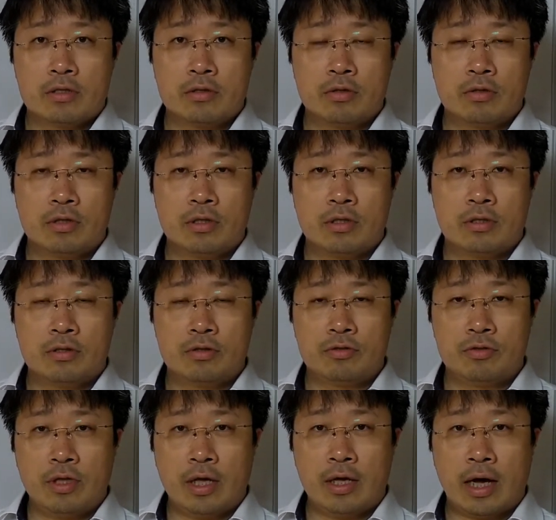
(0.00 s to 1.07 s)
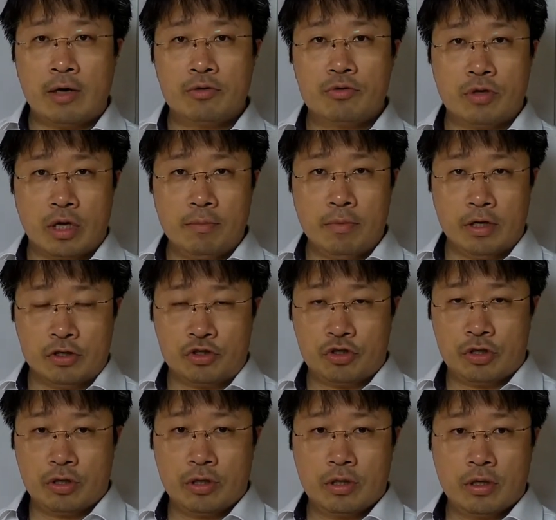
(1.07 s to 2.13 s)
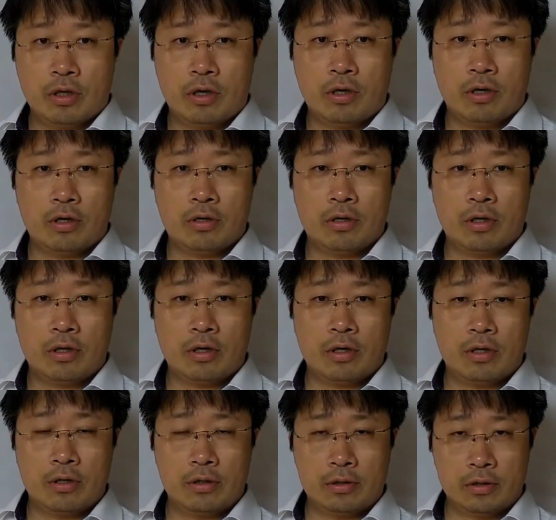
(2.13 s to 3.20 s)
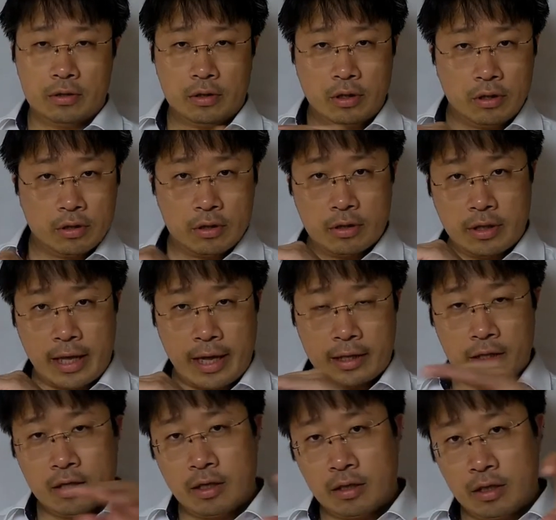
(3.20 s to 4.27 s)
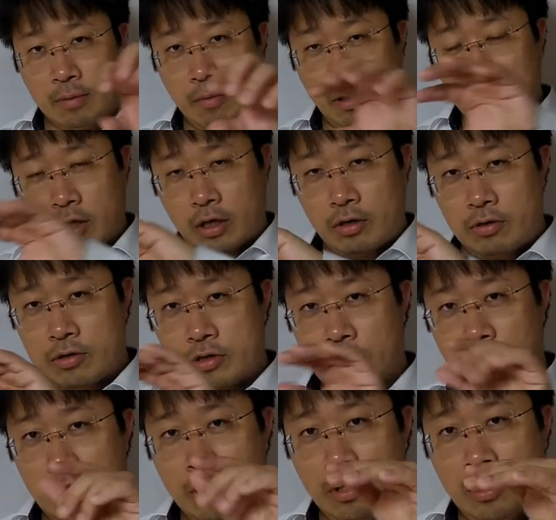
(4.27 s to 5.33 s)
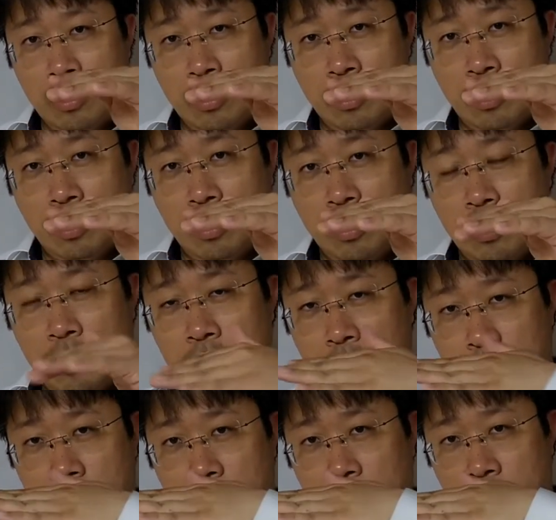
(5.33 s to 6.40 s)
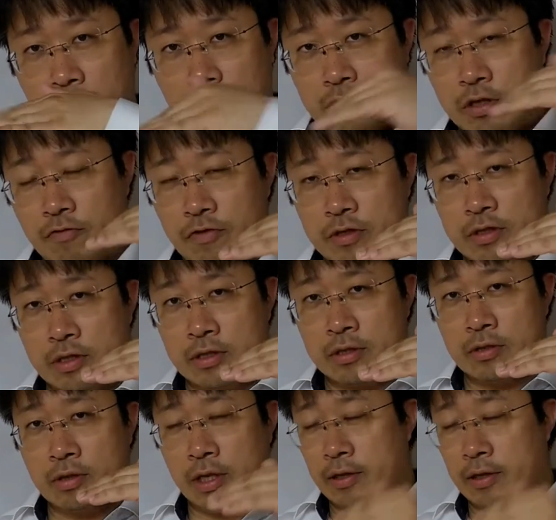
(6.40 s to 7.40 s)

So today how to image on that the molecules are on the surfaces.